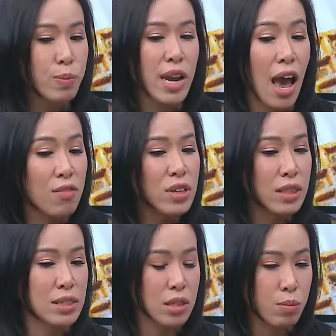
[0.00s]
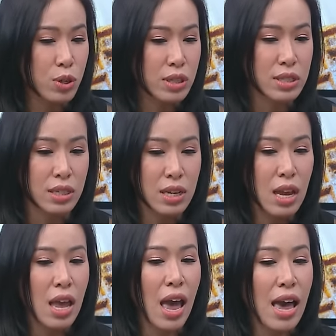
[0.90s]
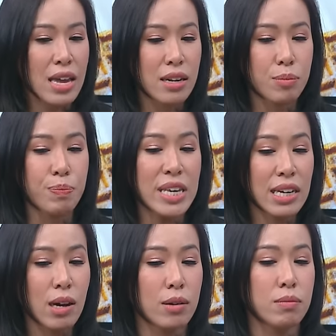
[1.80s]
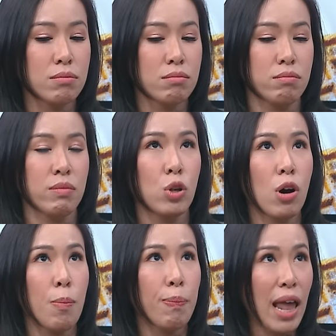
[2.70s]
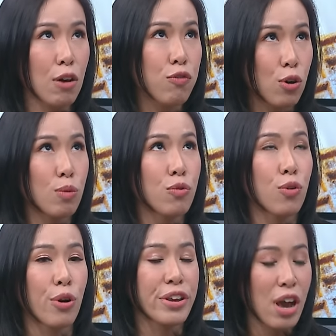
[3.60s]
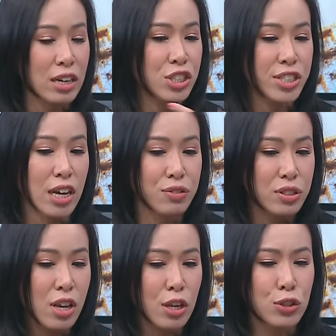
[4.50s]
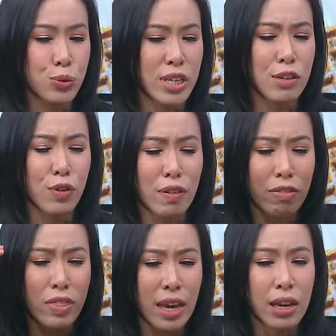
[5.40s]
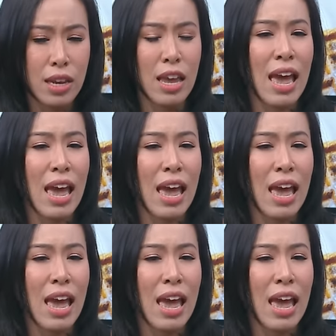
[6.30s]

But having this community and being a you know a platform for young chefs to even think,